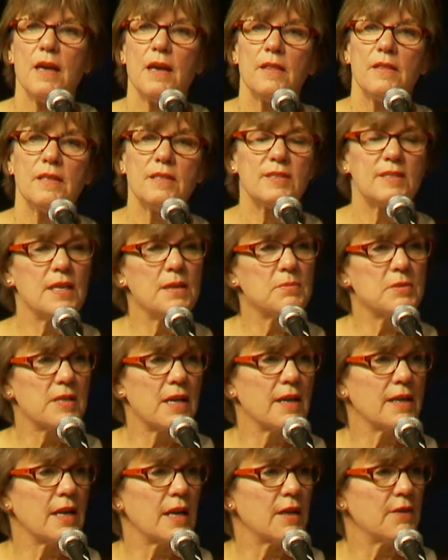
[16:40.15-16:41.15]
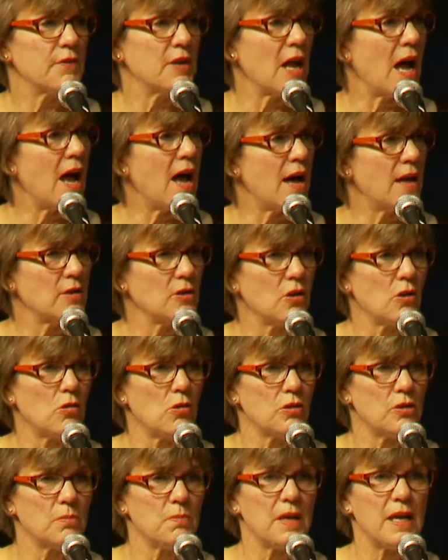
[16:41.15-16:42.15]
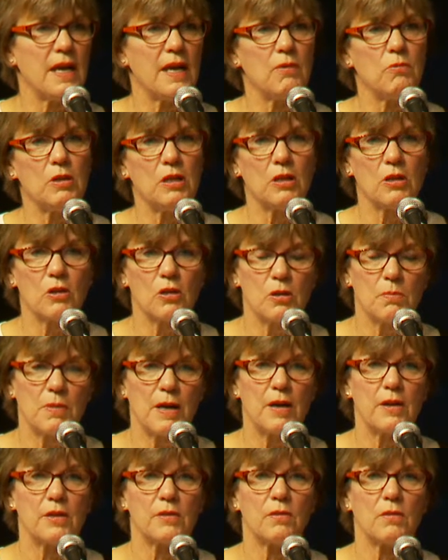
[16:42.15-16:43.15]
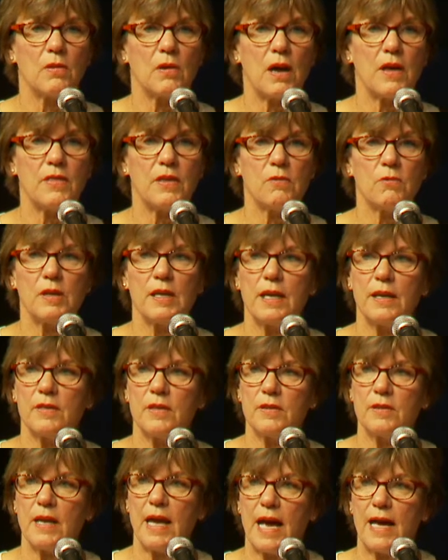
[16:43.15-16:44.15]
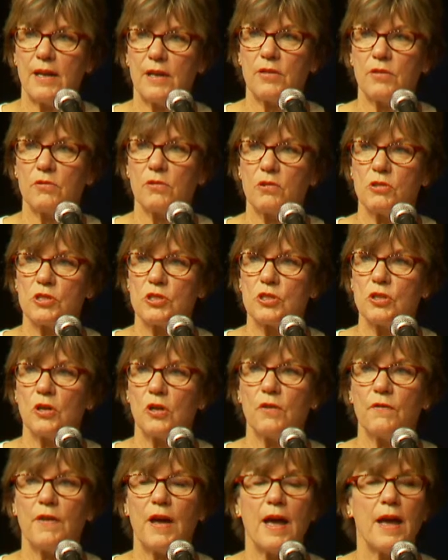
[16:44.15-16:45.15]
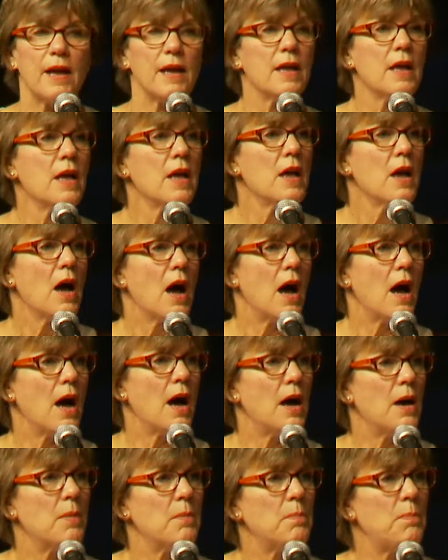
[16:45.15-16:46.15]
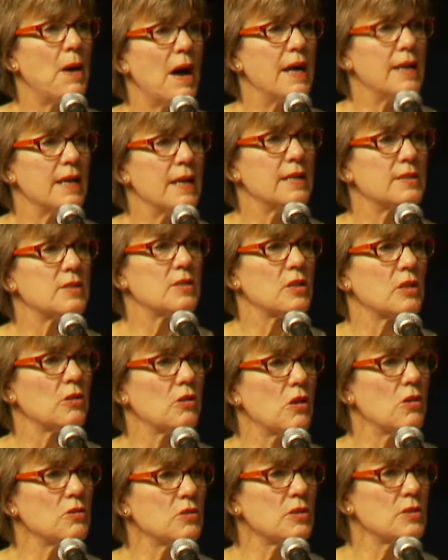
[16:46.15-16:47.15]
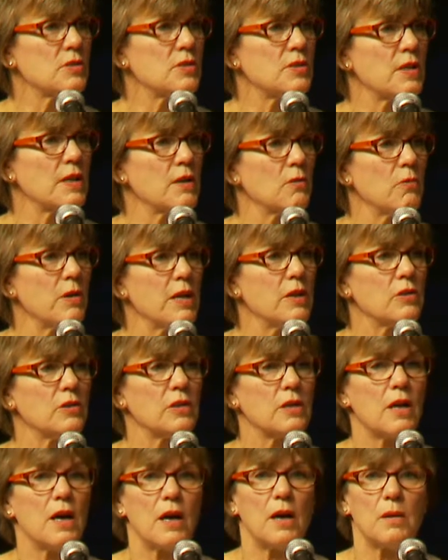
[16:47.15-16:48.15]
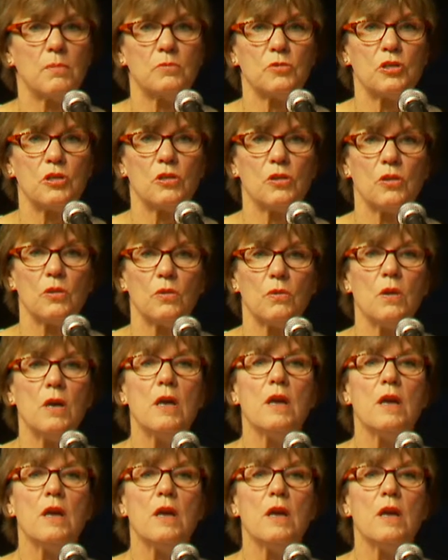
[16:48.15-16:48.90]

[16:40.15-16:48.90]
This seems like kind of an odd goal to me. We learn about it, I think we get the data through a survey, but it's the closest thing we could come to